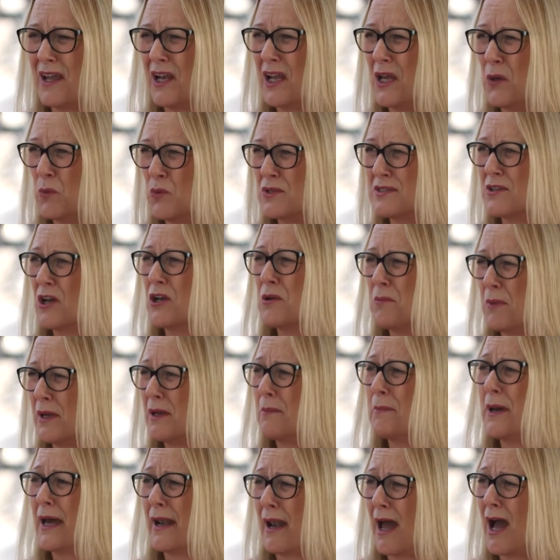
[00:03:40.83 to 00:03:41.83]
it was going to be
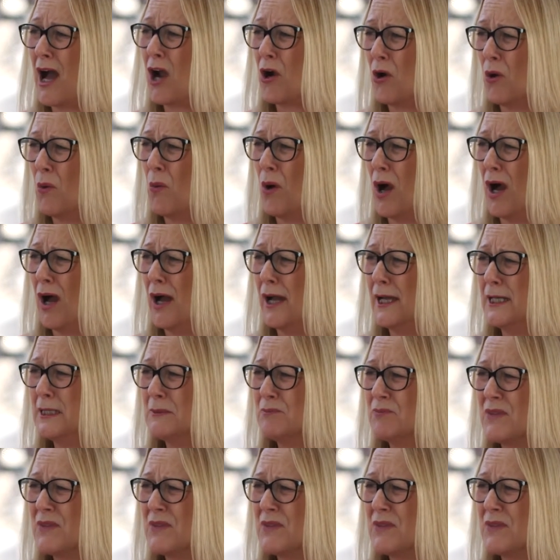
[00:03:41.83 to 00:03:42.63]
about ROI.